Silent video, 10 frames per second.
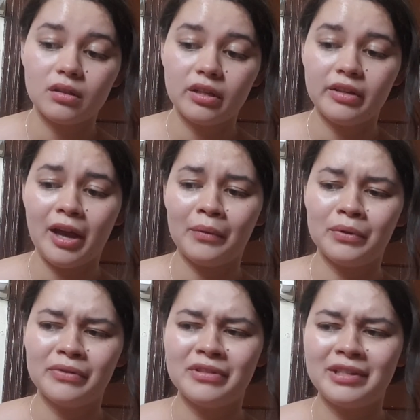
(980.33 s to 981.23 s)
and I
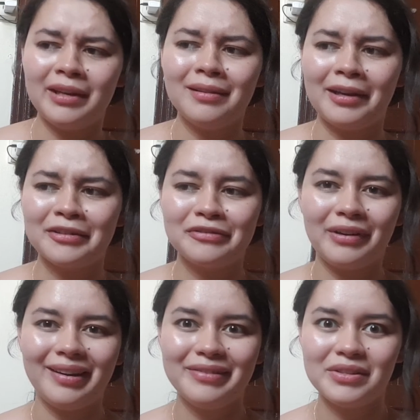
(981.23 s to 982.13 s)
would have stayed like
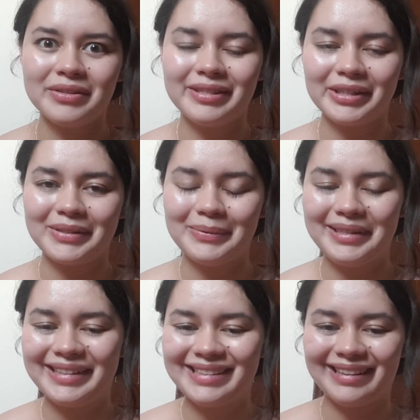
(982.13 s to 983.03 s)
5 to 6
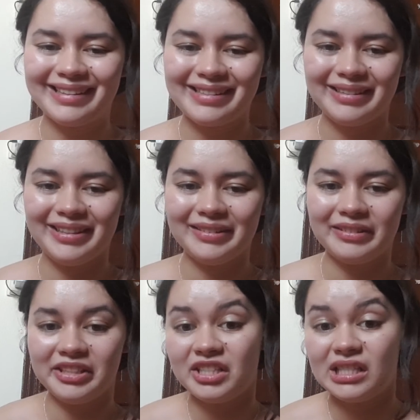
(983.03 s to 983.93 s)
weeks actually
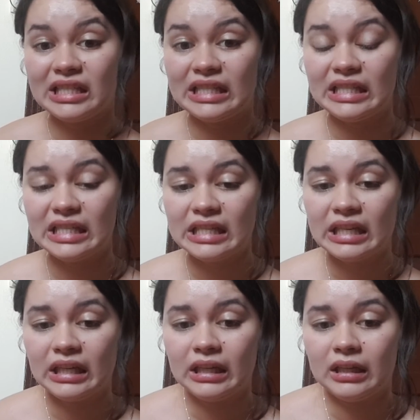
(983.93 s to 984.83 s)
originally,
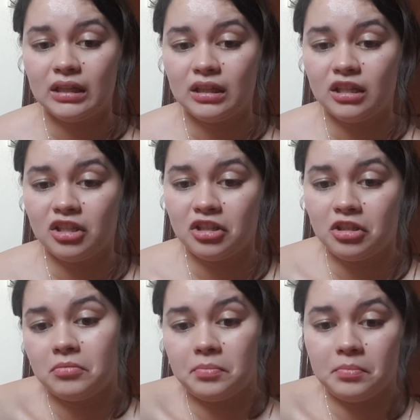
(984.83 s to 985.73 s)

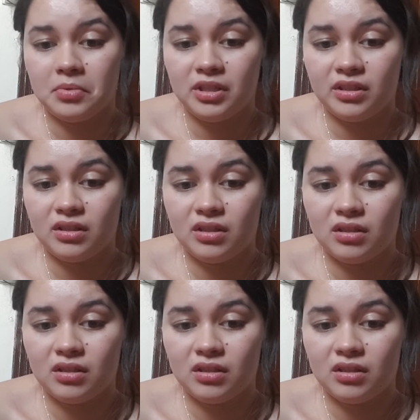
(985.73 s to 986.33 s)
but